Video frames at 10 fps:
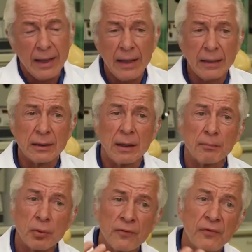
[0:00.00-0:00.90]
it
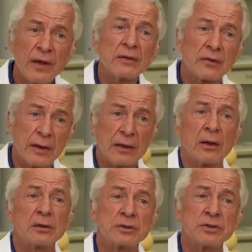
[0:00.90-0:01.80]
prevents that
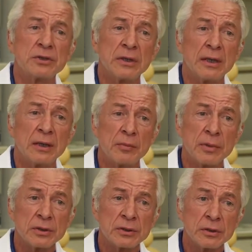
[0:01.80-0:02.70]
oxygen
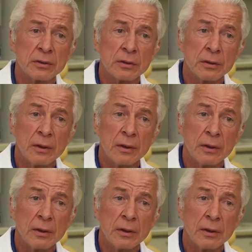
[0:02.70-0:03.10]
inhibition